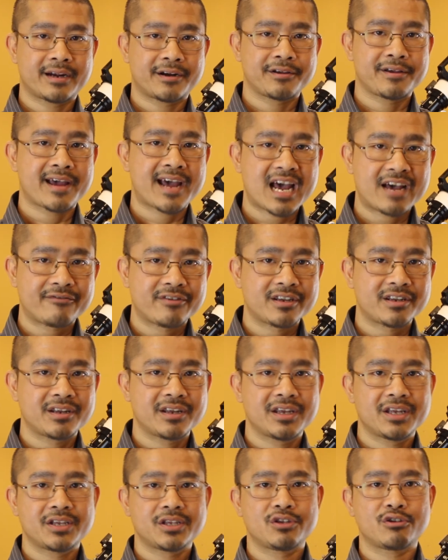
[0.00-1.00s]
there you have
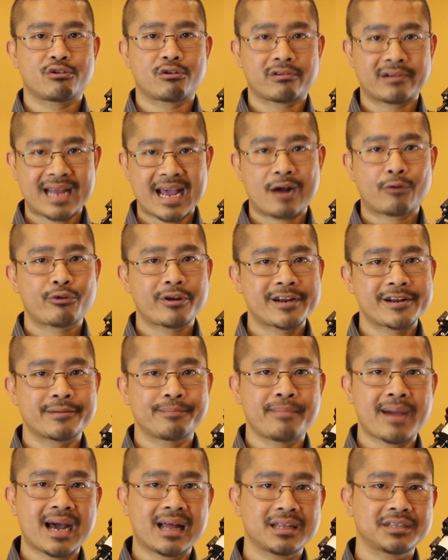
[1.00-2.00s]
it. You are now ready to
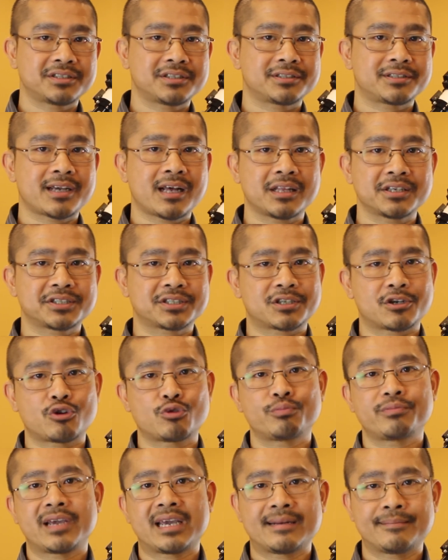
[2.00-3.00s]
balance the
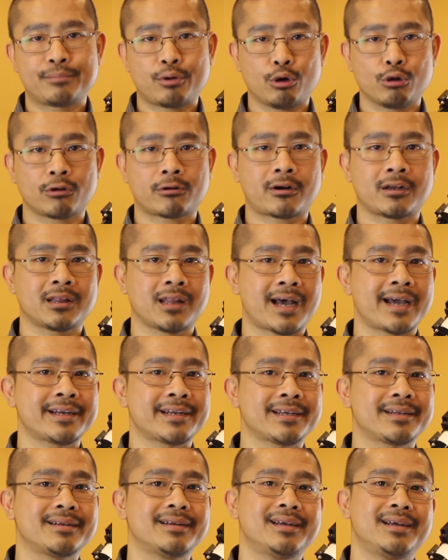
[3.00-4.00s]
telescope and polar align
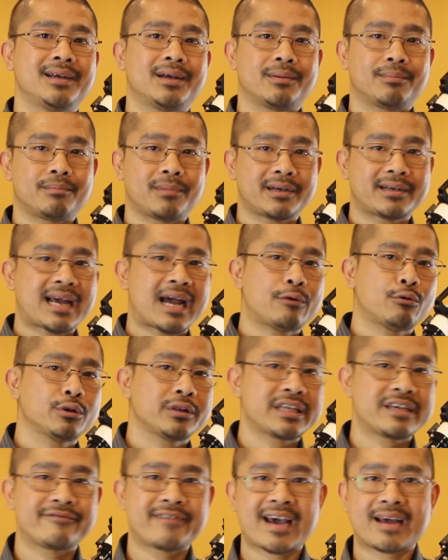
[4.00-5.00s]
it, but I will
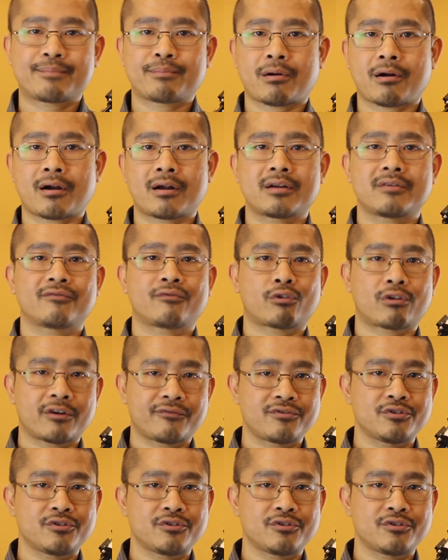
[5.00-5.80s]
leave that part for a